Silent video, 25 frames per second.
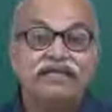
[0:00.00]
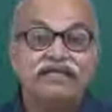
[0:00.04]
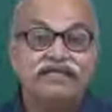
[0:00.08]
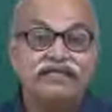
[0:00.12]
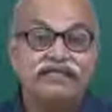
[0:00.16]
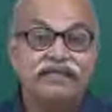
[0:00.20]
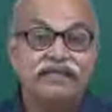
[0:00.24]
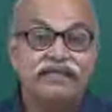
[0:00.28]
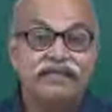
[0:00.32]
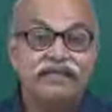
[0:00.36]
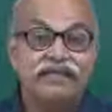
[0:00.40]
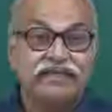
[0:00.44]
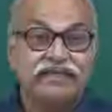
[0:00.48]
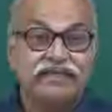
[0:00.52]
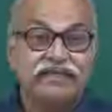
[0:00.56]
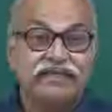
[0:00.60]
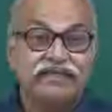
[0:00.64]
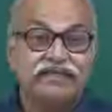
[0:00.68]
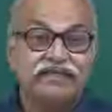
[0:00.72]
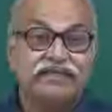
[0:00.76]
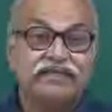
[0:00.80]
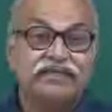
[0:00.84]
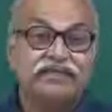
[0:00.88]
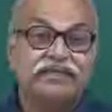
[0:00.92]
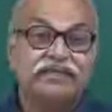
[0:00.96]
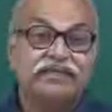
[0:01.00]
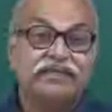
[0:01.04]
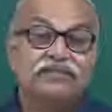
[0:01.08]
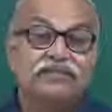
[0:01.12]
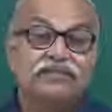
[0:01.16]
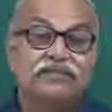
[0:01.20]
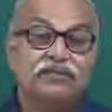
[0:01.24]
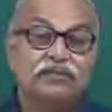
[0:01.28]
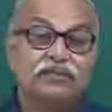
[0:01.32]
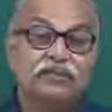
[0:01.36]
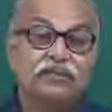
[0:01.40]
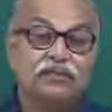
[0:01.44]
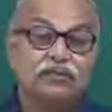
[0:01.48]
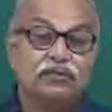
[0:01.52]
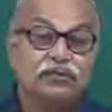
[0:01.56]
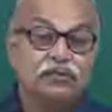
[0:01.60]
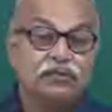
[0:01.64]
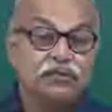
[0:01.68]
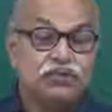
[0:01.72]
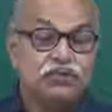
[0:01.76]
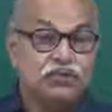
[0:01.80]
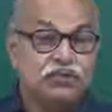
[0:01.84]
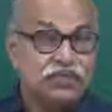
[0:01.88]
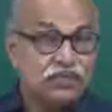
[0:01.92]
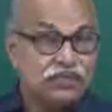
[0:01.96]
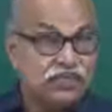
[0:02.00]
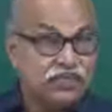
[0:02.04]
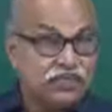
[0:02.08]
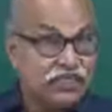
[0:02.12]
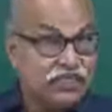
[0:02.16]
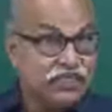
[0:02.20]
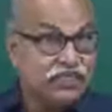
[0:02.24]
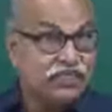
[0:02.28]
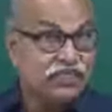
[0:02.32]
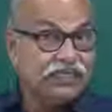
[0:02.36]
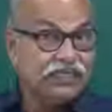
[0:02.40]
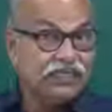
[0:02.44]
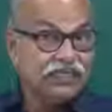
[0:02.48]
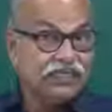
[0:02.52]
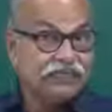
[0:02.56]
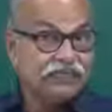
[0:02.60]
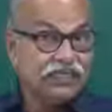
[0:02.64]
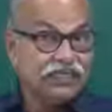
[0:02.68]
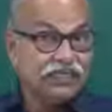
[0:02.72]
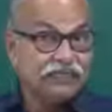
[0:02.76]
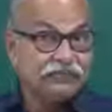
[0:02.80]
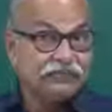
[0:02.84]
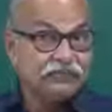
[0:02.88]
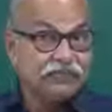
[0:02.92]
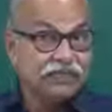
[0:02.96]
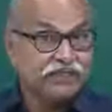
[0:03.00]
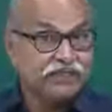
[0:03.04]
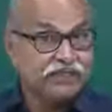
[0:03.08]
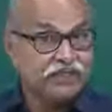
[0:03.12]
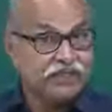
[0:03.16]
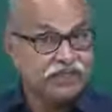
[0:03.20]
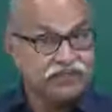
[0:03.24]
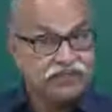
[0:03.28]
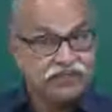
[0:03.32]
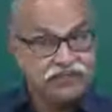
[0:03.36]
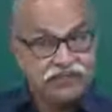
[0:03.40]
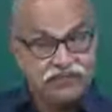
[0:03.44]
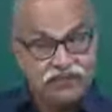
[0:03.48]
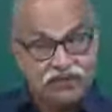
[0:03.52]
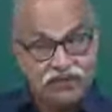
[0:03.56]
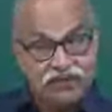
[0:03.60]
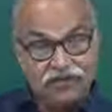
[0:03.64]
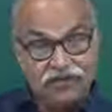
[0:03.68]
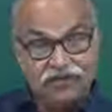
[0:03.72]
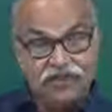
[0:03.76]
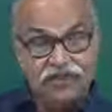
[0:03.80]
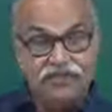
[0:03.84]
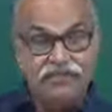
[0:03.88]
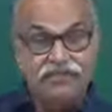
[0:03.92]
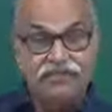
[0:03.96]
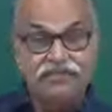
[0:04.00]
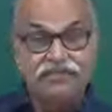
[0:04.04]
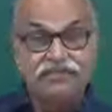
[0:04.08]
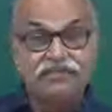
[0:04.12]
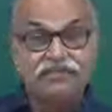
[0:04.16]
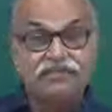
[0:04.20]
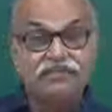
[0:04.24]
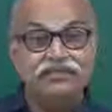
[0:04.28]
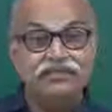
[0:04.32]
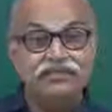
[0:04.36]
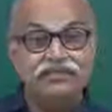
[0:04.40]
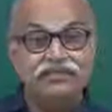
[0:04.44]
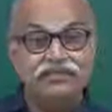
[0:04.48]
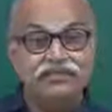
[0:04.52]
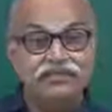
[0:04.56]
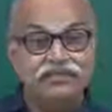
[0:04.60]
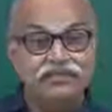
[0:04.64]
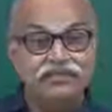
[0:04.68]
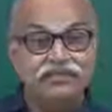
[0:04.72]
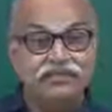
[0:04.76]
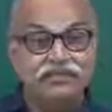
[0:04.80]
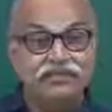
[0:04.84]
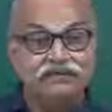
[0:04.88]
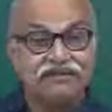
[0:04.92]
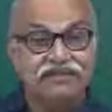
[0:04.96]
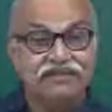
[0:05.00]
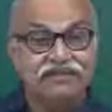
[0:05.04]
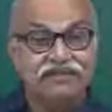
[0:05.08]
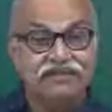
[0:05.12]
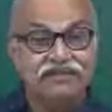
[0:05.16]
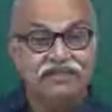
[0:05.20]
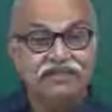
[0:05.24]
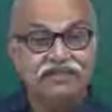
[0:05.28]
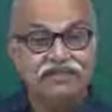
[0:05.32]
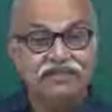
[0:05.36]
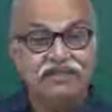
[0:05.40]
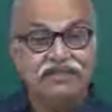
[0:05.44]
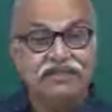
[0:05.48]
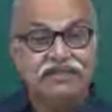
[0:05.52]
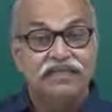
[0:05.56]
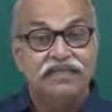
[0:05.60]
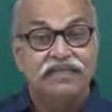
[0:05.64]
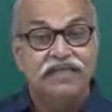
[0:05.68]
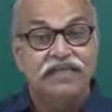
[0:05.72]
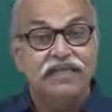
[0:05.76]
a circuit to see that pressure does not exceed 370,